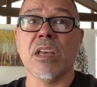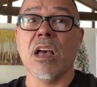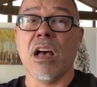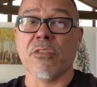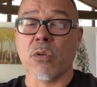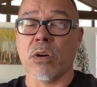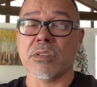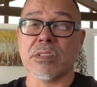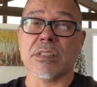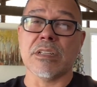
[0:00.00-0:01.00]
Of
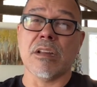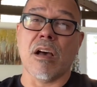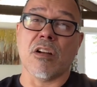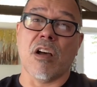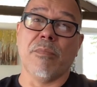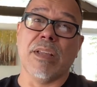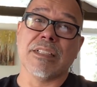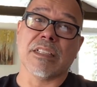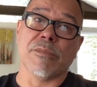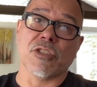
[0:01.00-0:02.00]
course, not all
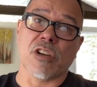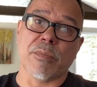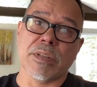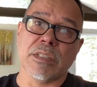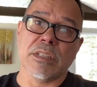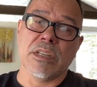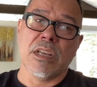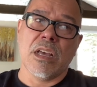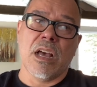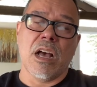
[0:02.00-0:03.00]
blades can be sharpened.
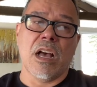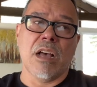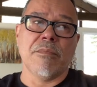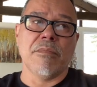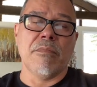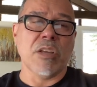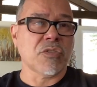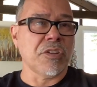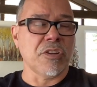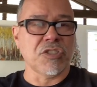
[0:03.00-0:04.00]
Make sure
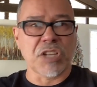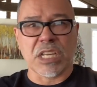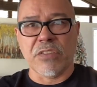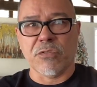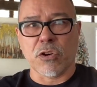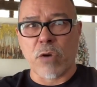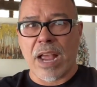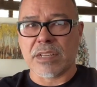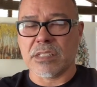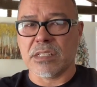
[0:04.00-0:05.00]
that you're checking for
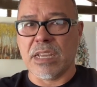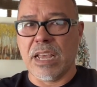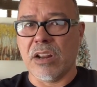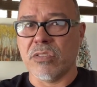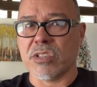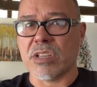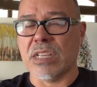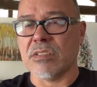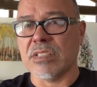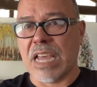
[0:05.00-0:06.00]
cracks and other
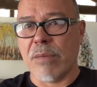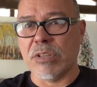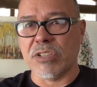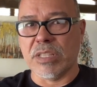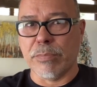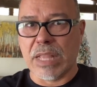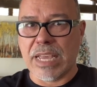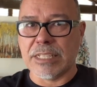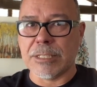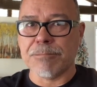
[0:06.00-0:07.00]
signs of damage in the
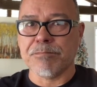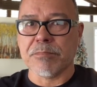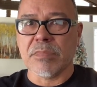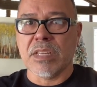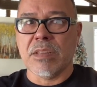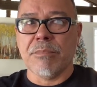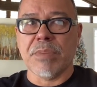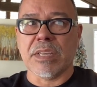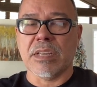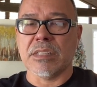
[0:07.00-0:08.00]
blades,
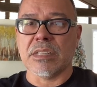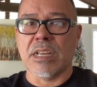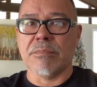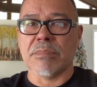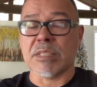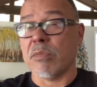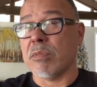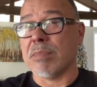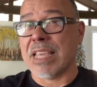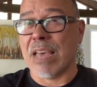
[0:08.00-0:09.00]
because some of
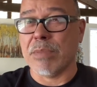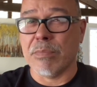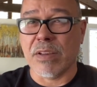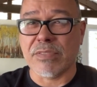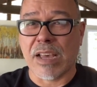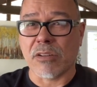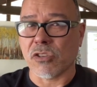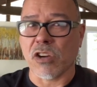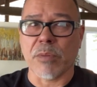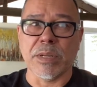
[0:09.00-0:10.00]
them can't be buffed out or
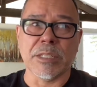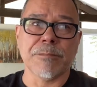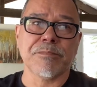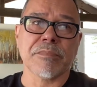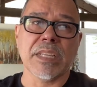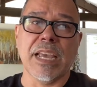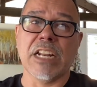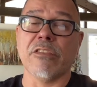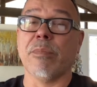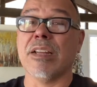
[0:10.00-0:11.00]
sharpened. And
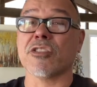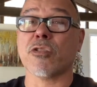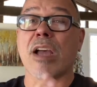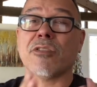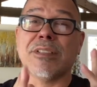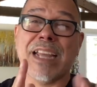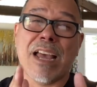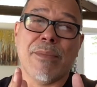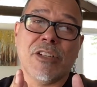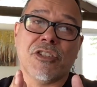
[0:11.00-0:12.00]
if a blade is cracked or
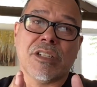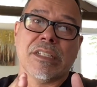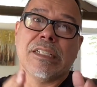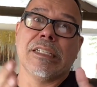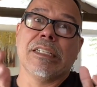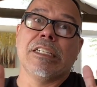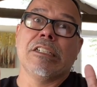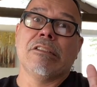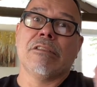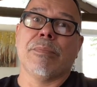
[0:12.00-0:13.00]
damaged,
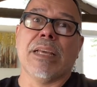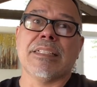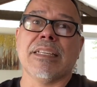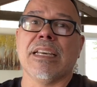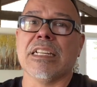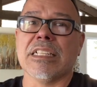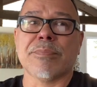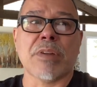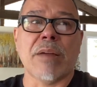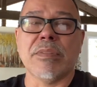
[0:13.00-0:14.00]
replacing it is
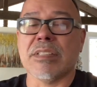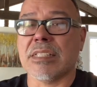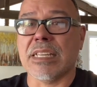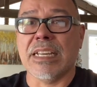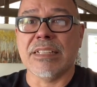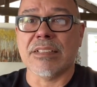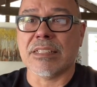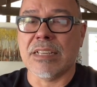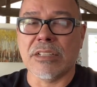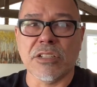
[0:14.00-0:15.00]
probably just the easiest
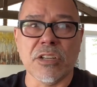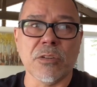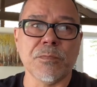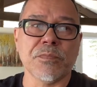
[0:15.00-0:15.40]
thing to do,